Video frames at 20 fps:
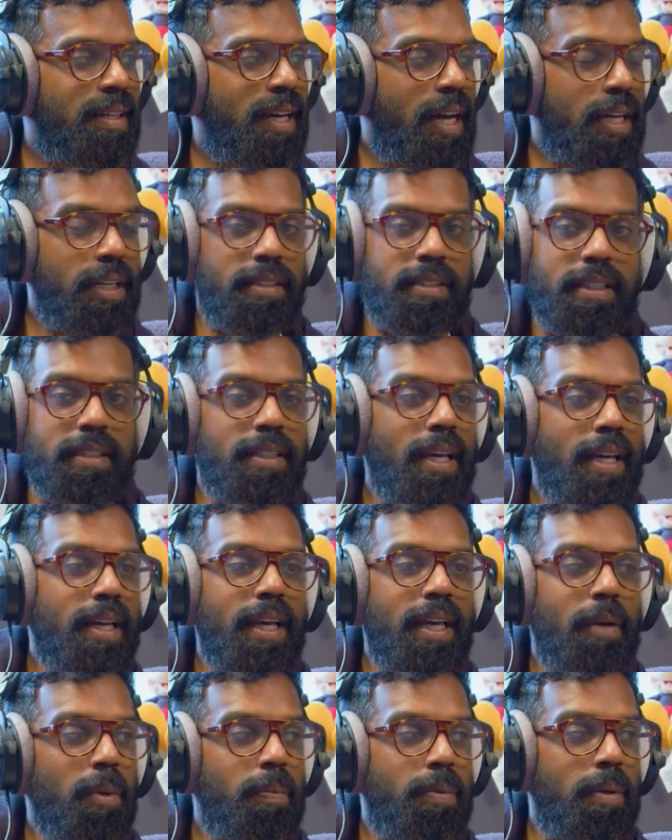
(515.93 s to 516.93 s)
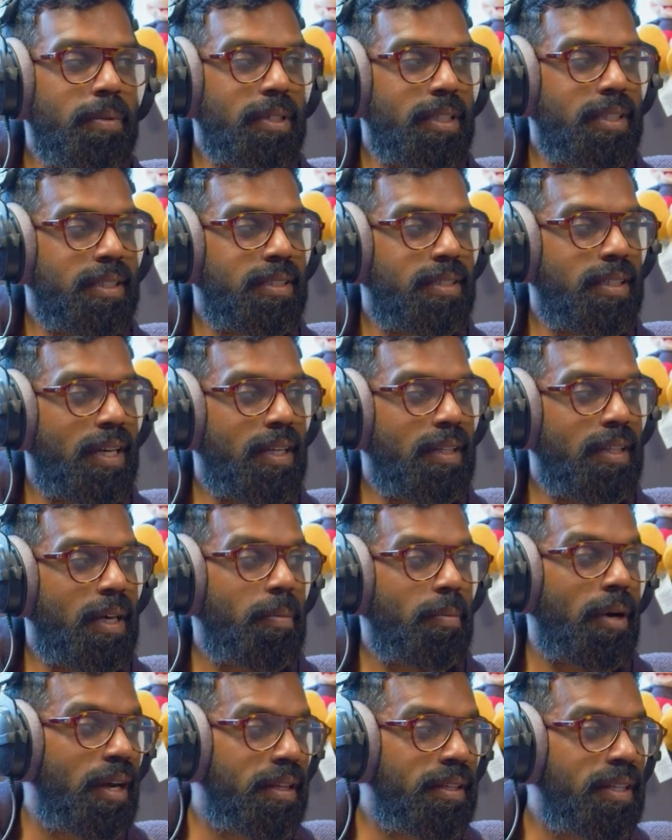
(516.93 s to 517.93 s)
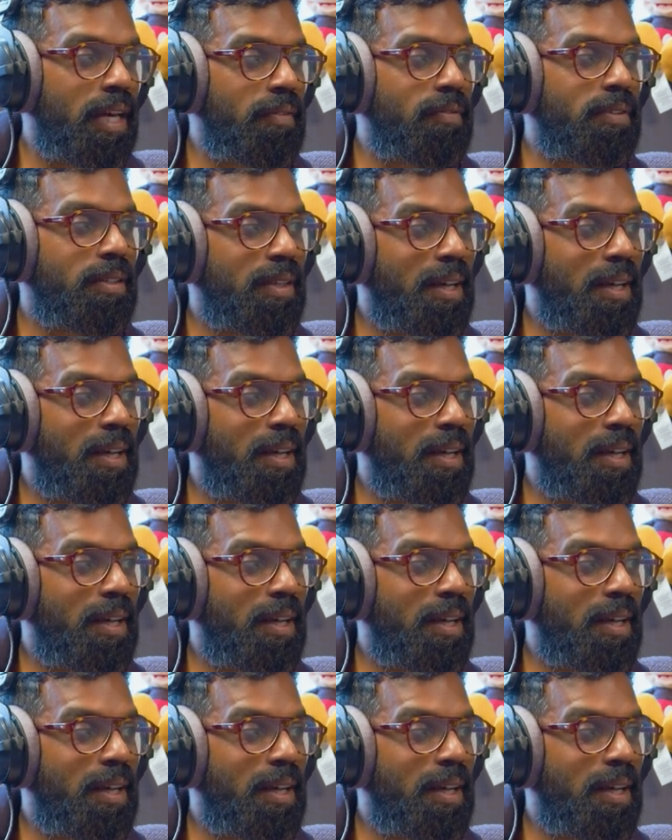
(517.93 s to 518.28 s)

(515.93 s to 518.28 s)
And I said, yeah, we're probably going to stay there. But I never,